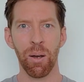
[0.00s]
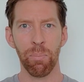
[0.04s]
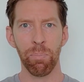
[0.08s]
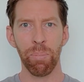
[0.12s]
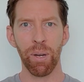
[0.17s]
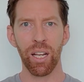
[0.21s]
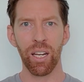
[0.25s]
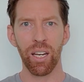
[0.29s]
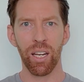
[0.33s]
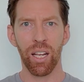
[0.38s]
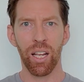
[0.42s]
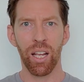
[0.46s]

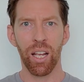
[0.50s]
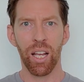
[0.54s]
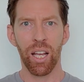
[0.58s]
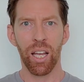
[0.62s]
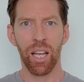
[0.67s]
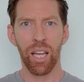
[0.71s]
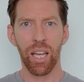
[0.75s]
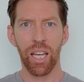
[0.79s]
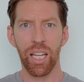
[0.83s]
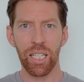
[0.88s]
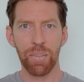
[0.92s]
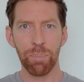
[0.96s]
But
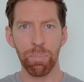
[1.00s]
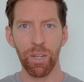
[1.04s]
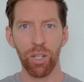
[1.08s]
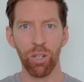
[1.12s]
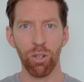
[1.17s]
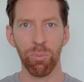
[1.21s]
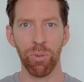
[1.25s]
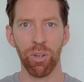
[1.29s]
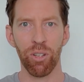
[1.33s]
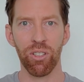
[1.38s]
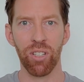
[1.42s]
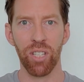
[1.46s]
it's been
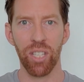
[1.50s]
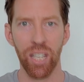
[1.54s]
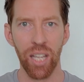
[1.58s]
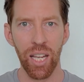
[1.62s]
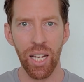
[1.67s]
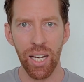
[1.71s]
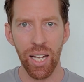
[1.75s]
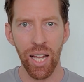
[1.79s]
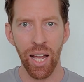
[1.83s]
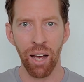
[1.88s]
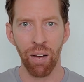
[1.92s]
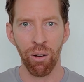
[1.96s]
almost a
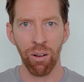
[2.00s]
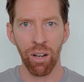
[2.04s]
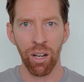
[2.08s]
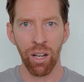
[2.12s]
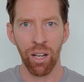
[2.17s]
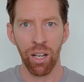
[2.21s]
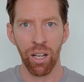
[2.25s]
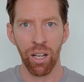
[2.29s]
year now.